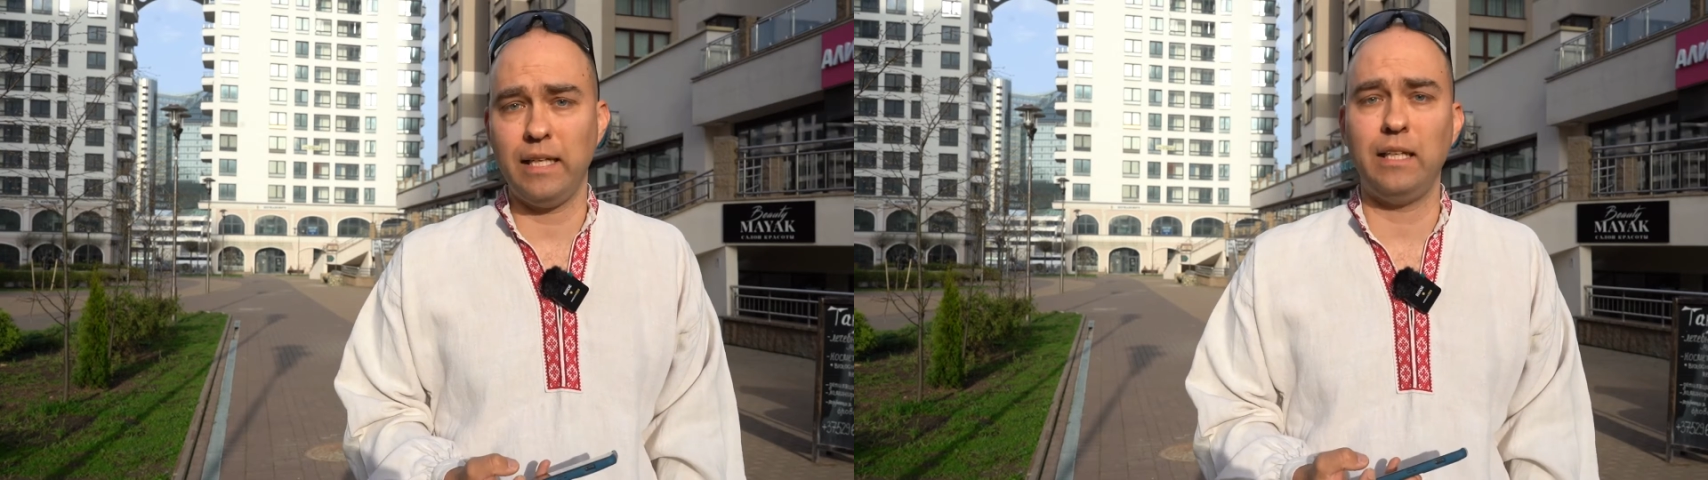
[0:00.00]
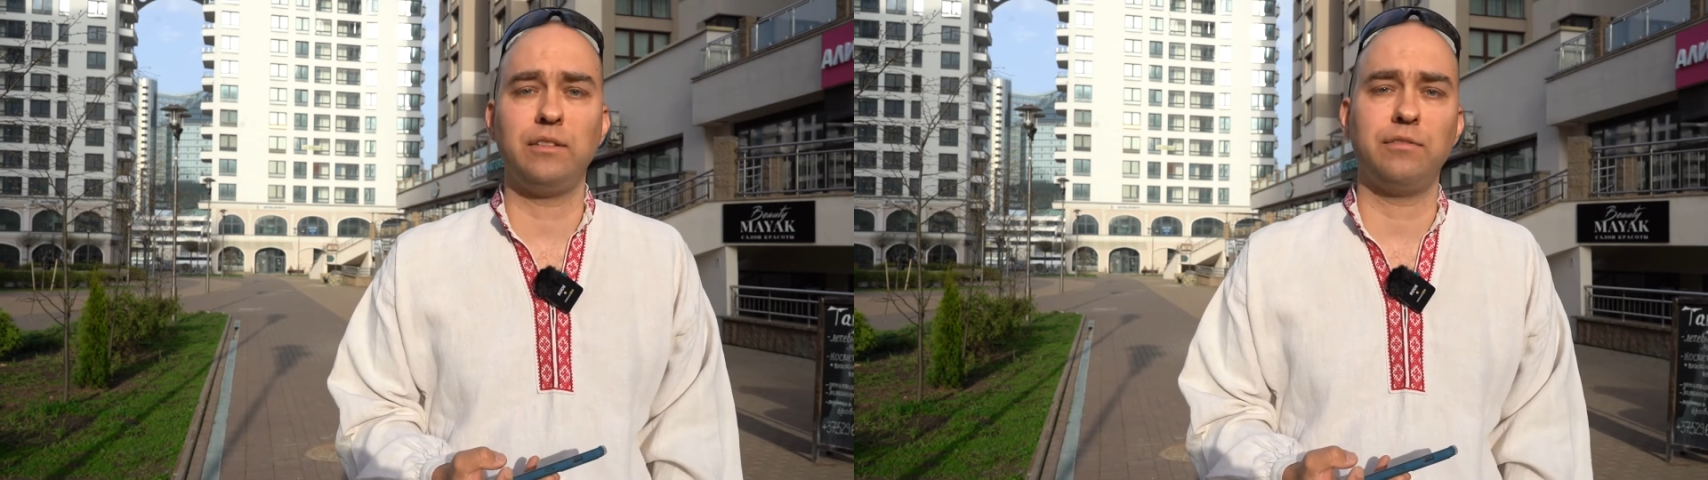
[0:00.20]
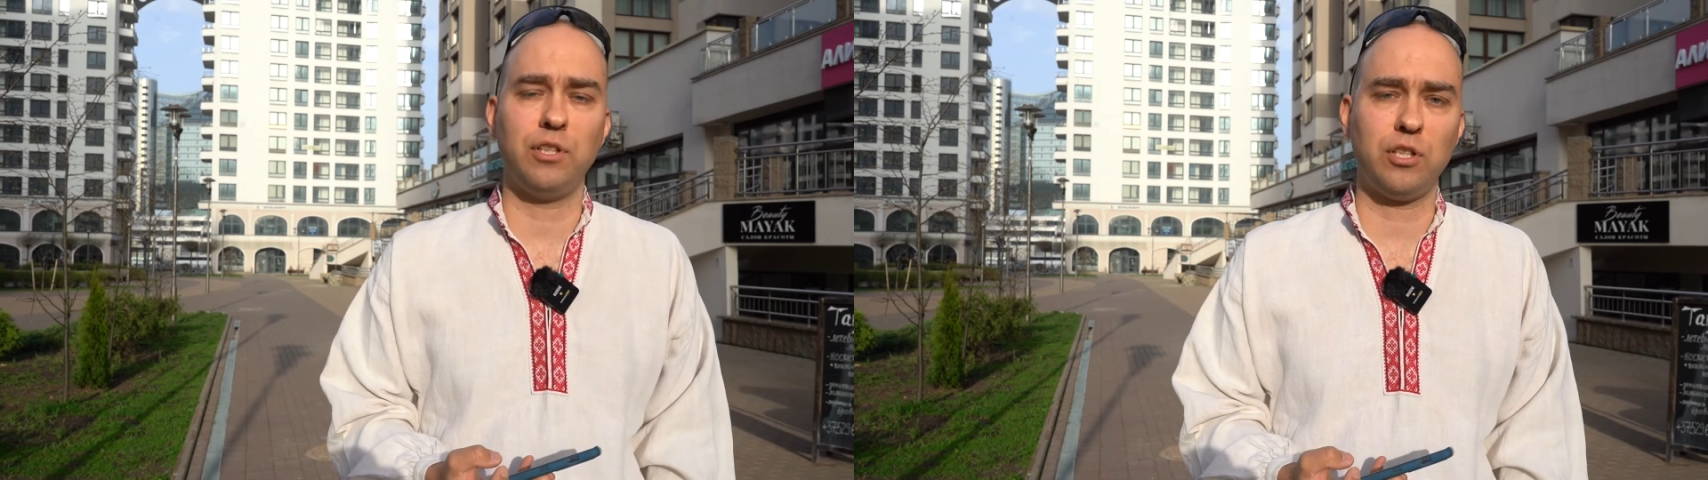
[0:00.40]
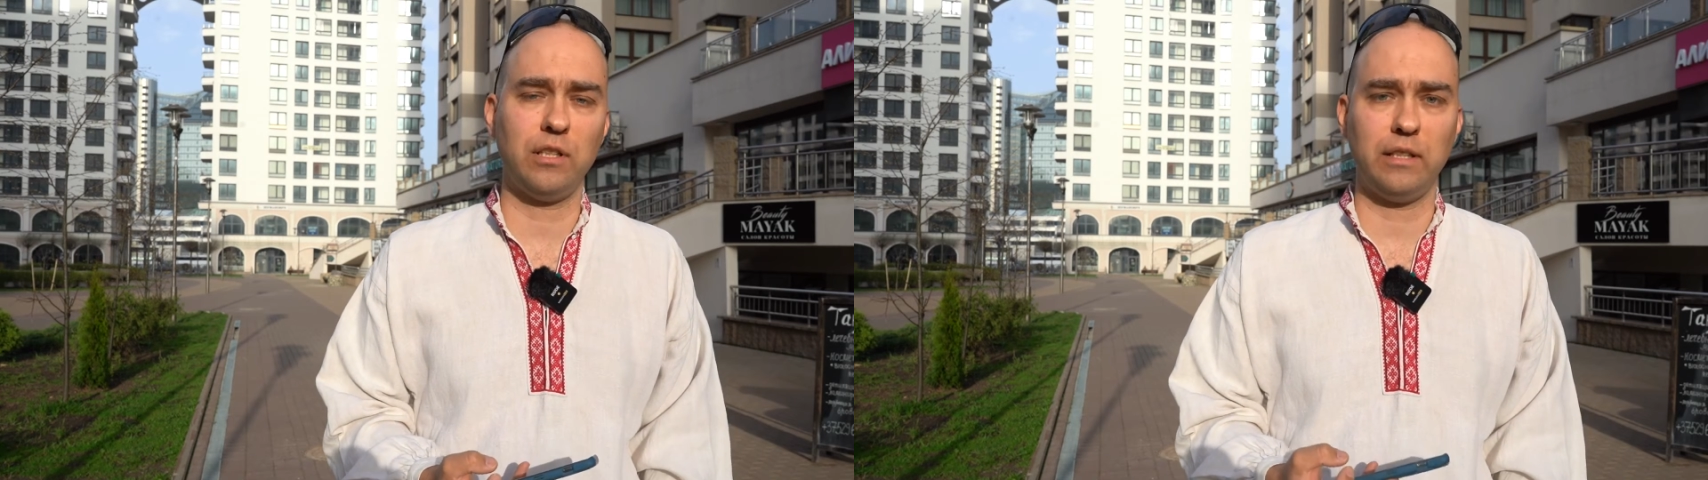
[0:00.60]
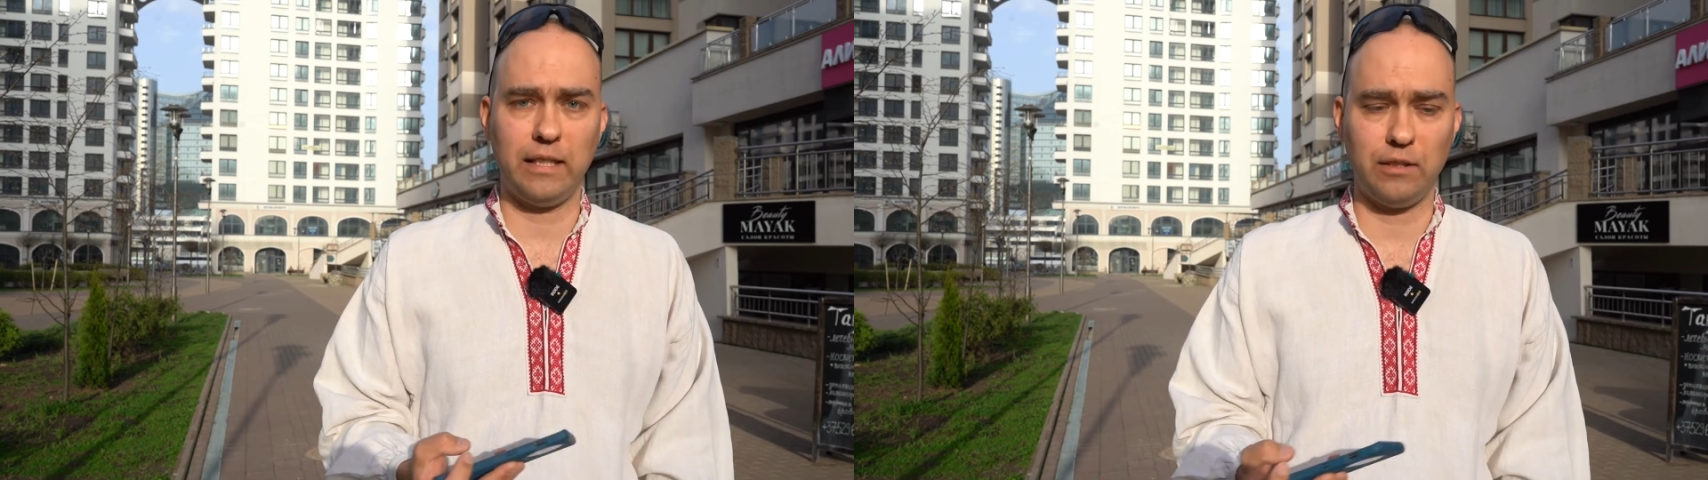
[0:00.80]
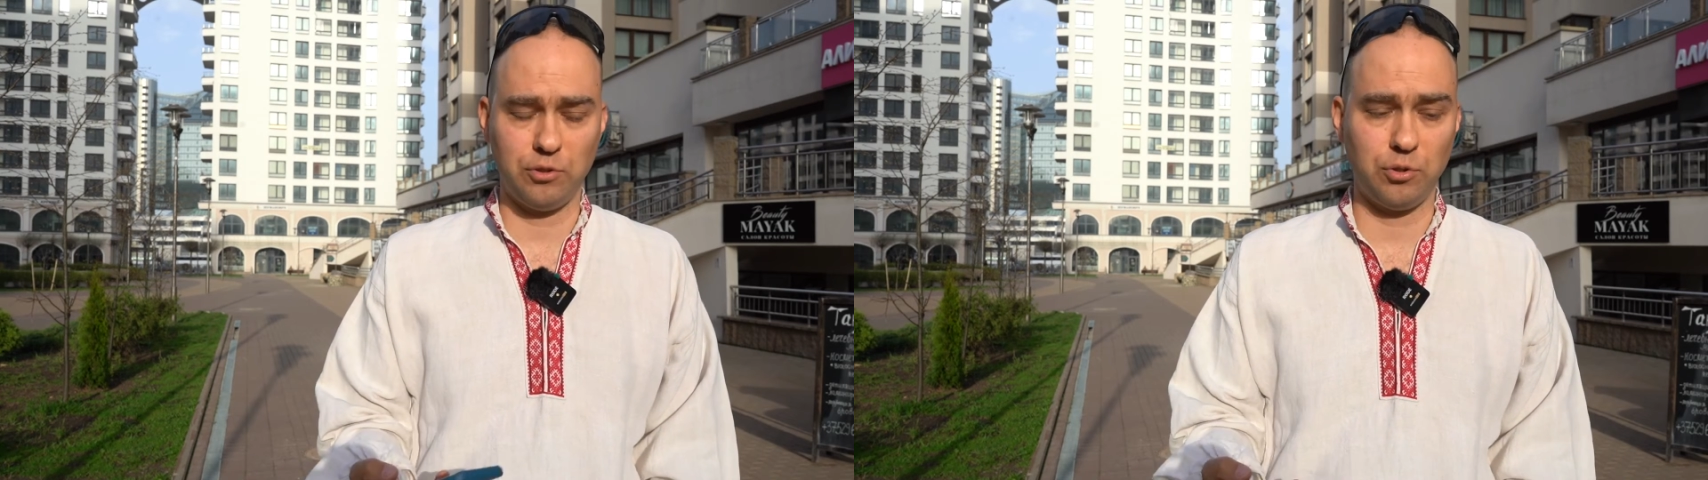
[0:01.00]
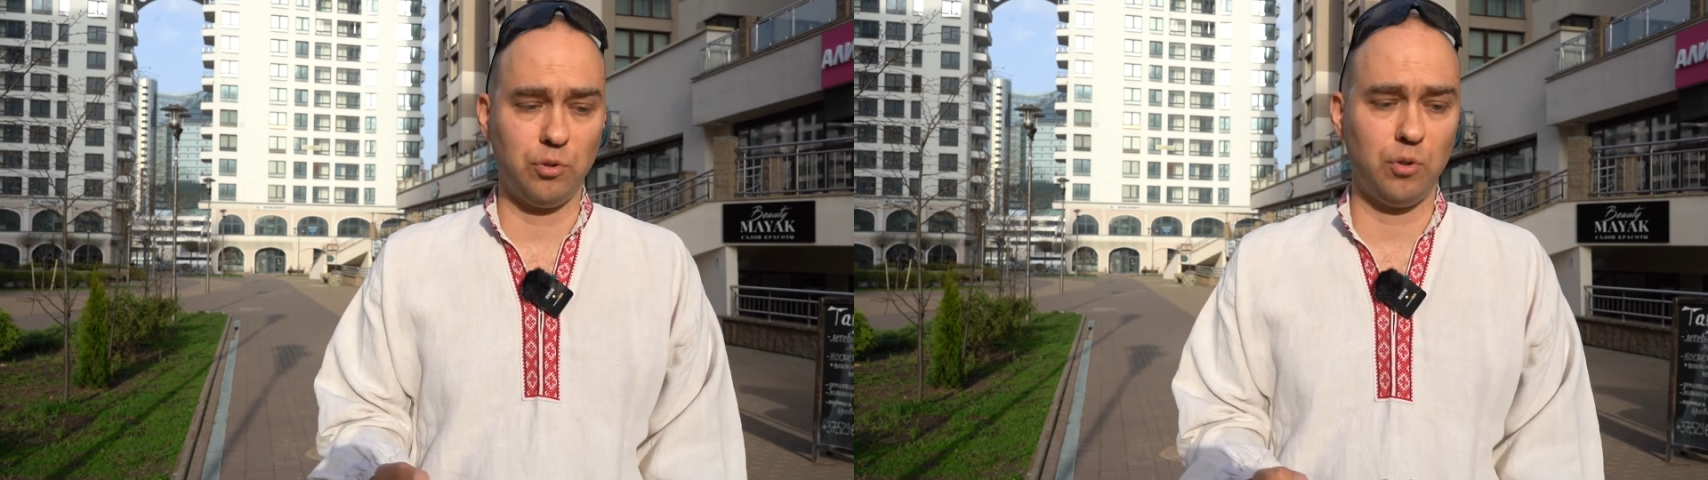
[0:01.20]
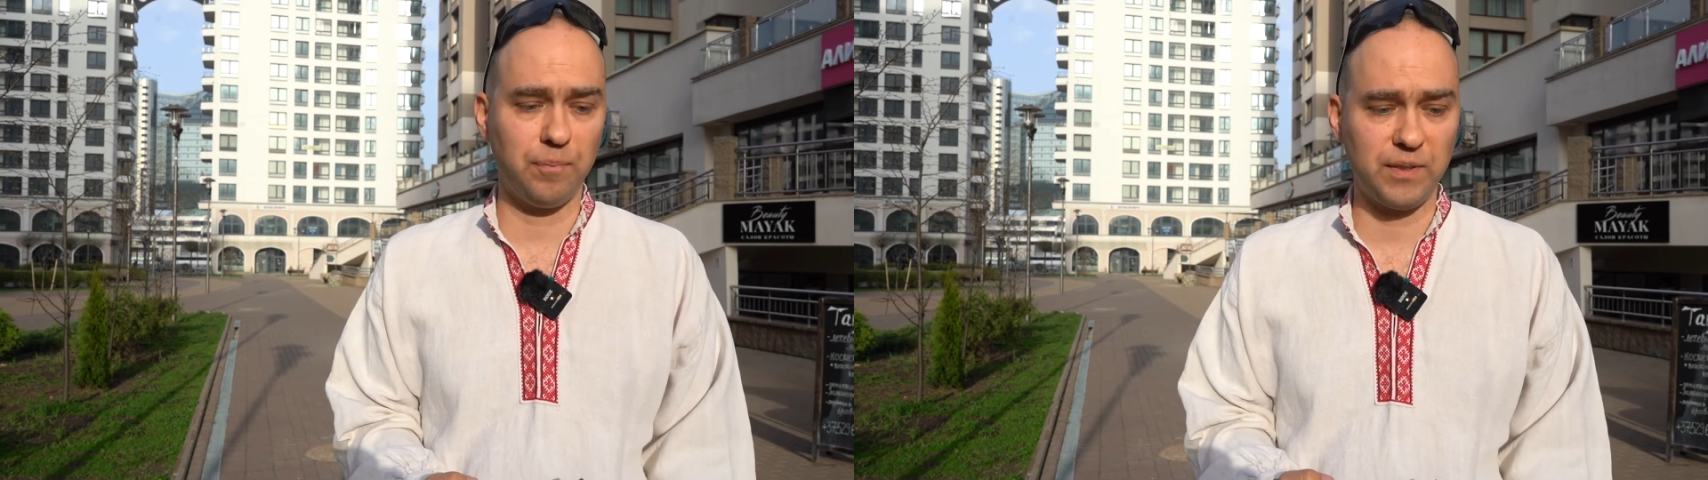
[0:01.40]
days officially then to